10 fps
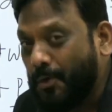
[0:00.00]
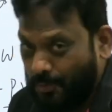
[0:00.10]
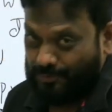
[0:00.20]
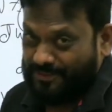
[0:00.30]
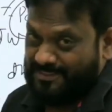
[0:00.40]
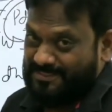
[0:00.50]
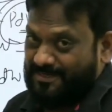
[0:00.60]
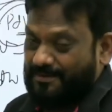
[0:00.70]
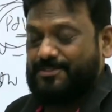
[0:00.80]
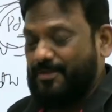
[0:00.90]
closed
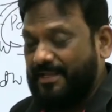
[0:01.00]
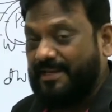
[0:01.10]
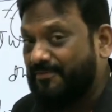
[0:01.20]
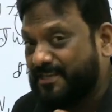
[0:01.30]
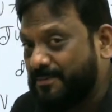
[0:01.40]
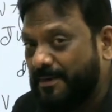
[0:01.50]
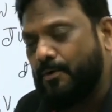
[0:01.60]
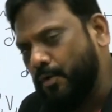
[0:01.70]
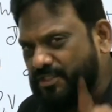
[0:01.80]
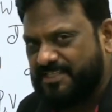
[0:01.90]
system, reversible,
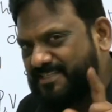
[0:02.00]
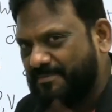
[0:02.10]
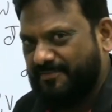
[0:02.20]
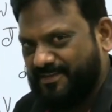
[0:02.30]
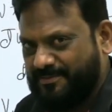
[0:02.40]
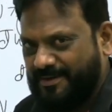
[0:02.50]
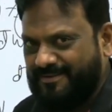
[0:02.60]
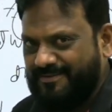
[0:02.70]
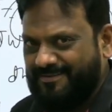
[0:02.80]
closed system reversible.